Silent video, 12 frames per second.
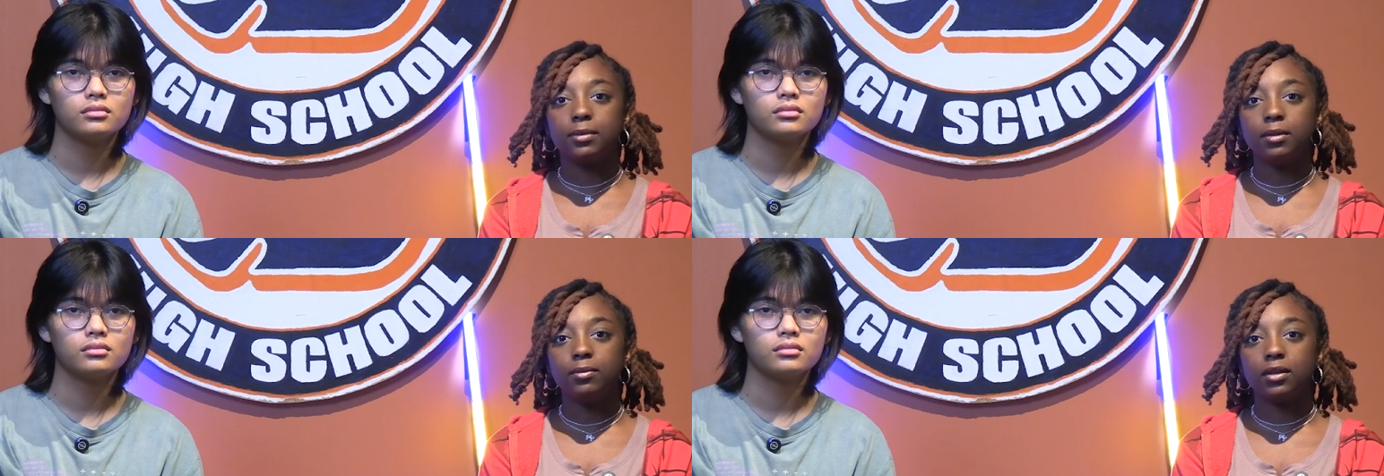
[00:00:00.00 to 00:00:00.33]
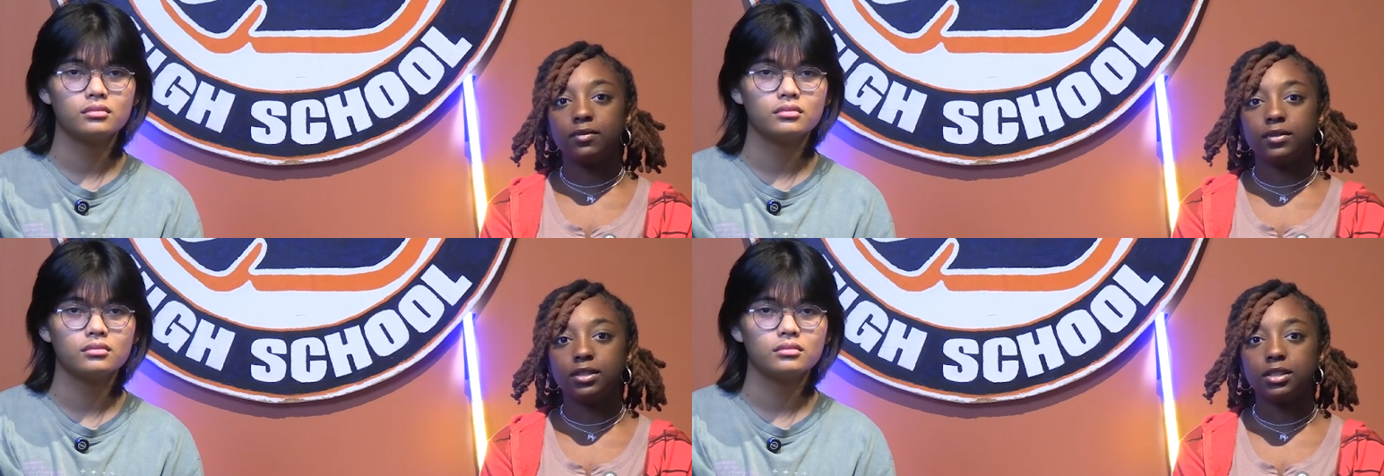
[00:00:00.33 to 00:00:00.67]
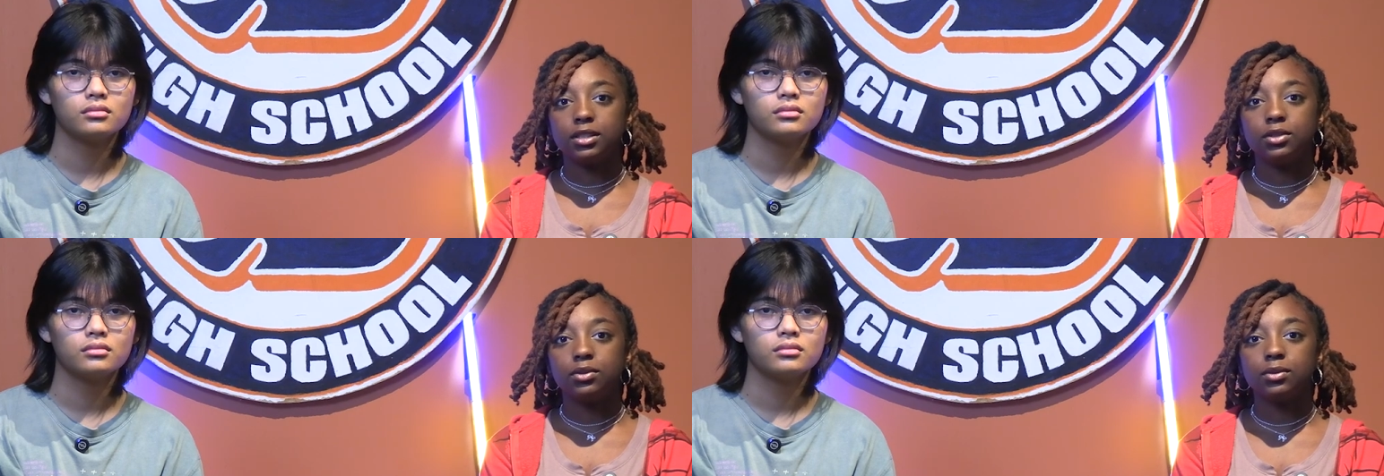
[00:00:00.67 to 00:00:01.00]
Speaker 1: a big
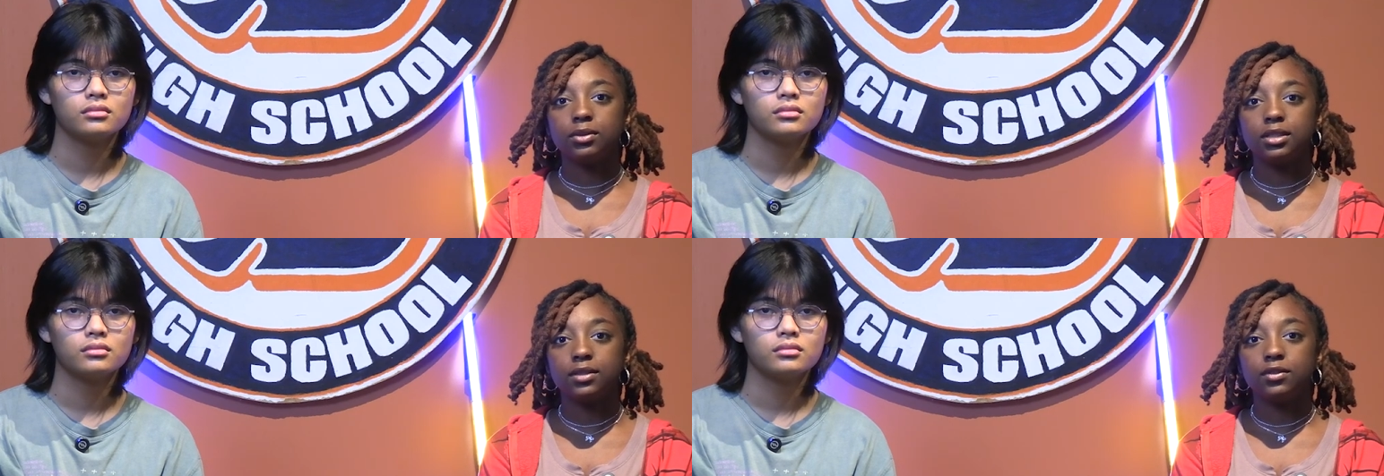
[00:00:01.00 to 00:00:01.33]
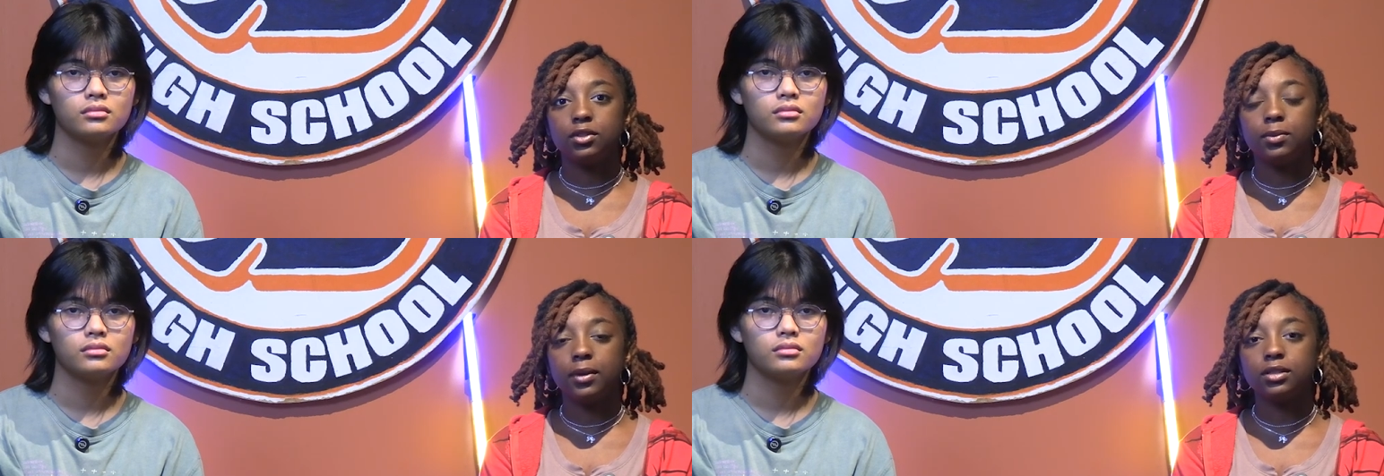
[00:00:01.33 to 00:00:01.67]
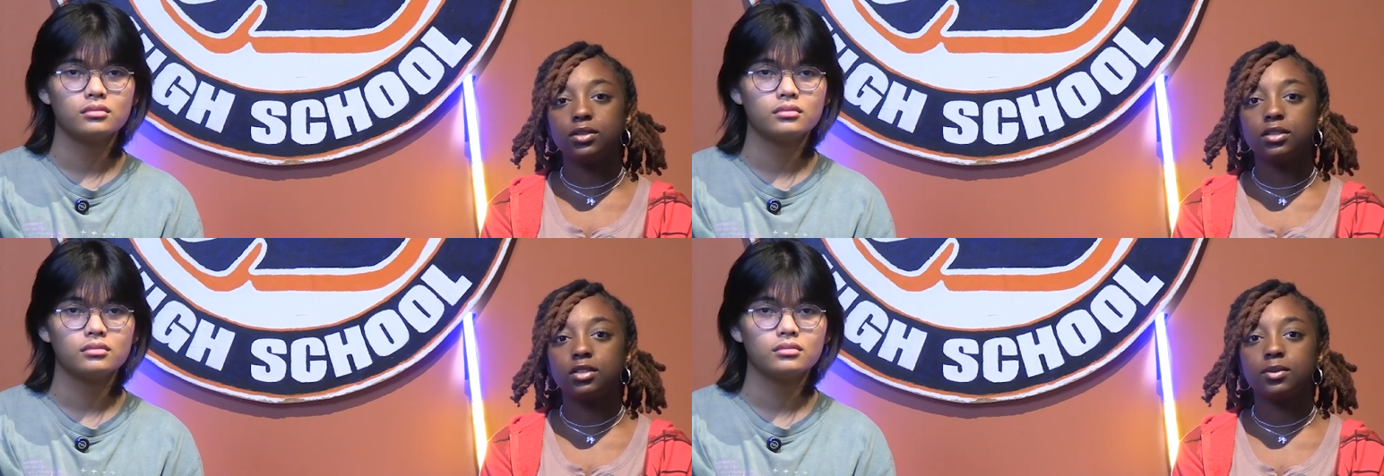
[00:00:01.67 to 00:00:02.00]
breakfast. You will receive two pairs
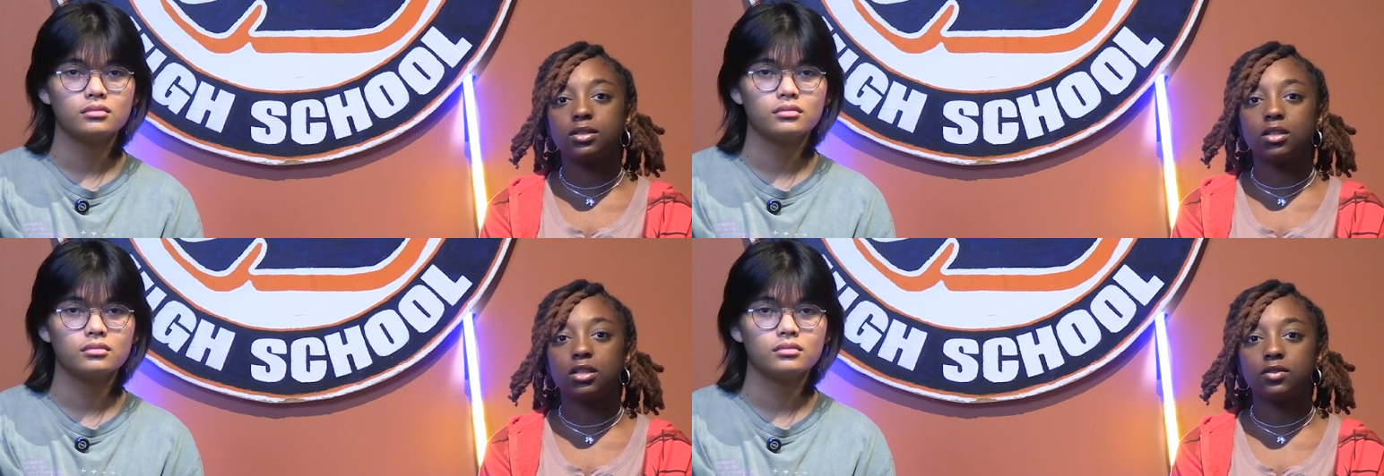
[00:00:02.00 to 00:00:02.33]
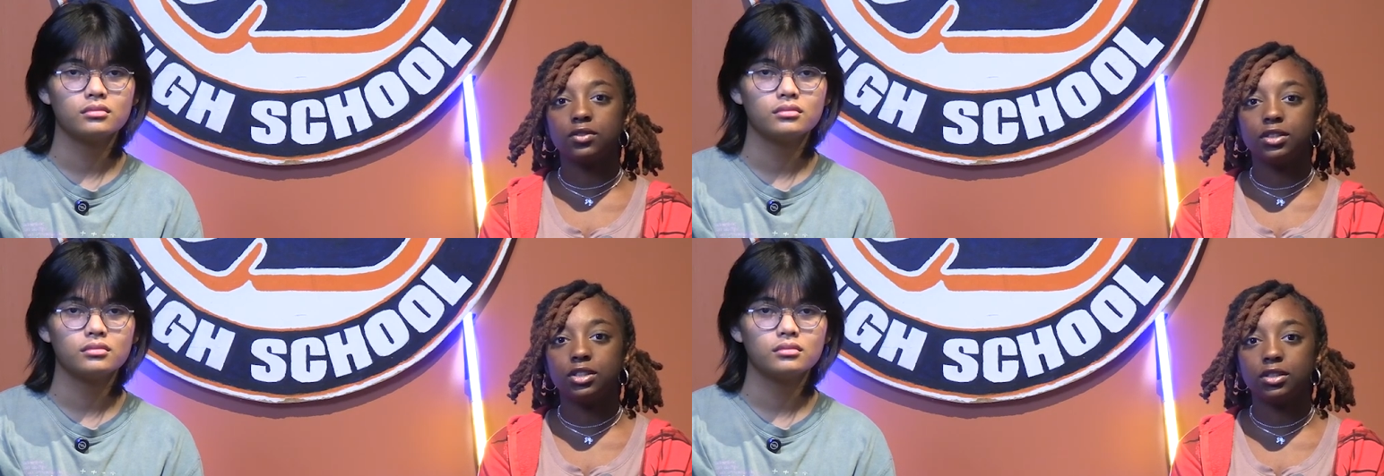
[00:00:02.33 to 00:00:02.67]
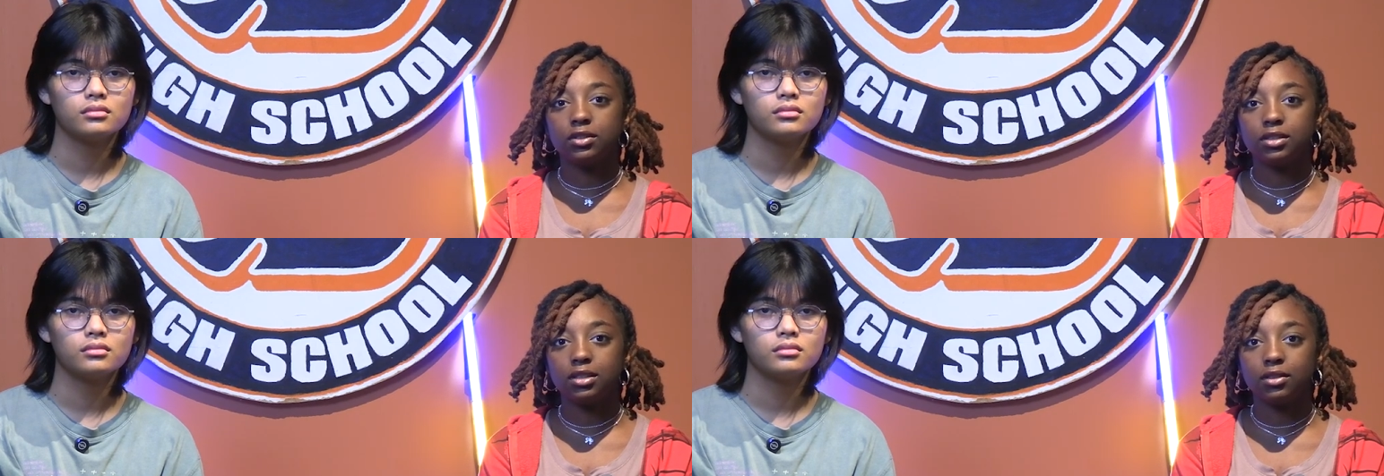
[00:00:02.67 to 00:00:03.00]
of Christmas socks for your
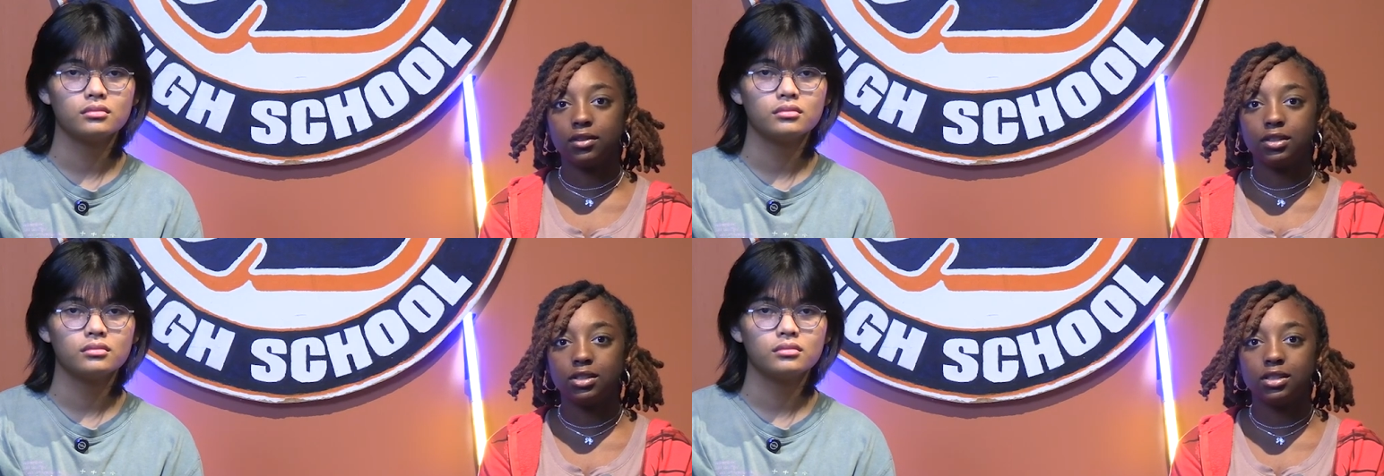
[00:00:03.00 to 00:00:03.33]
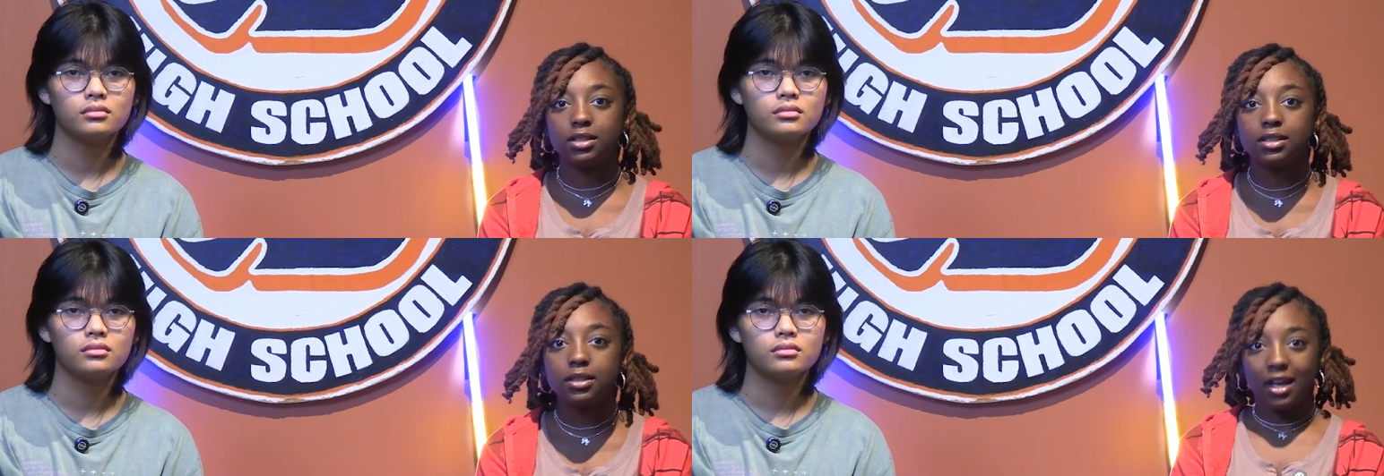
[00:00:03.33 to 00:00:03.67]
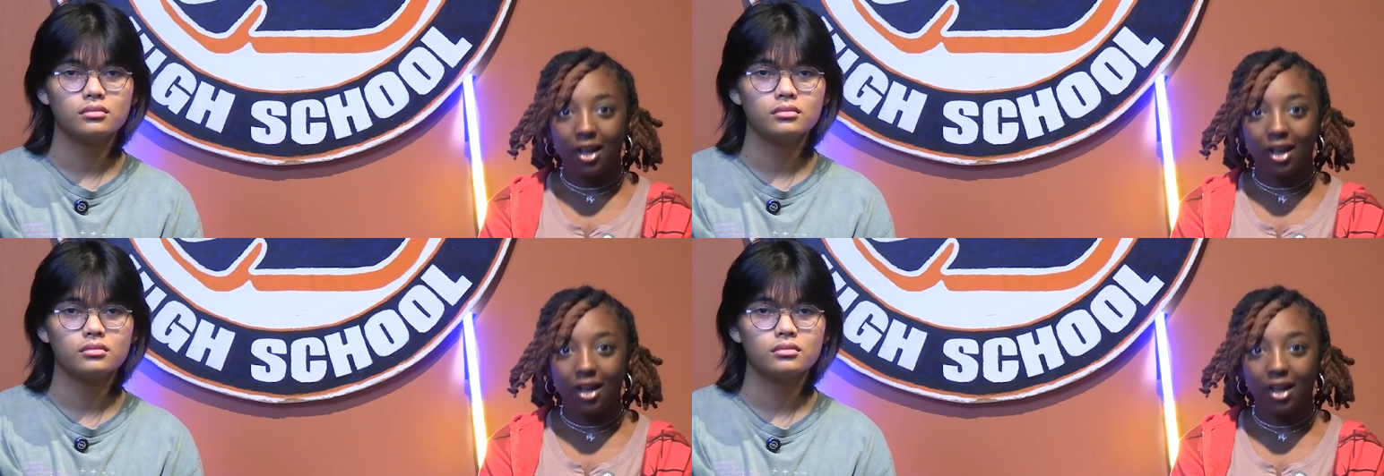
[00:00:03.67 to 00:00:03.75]
generous donations.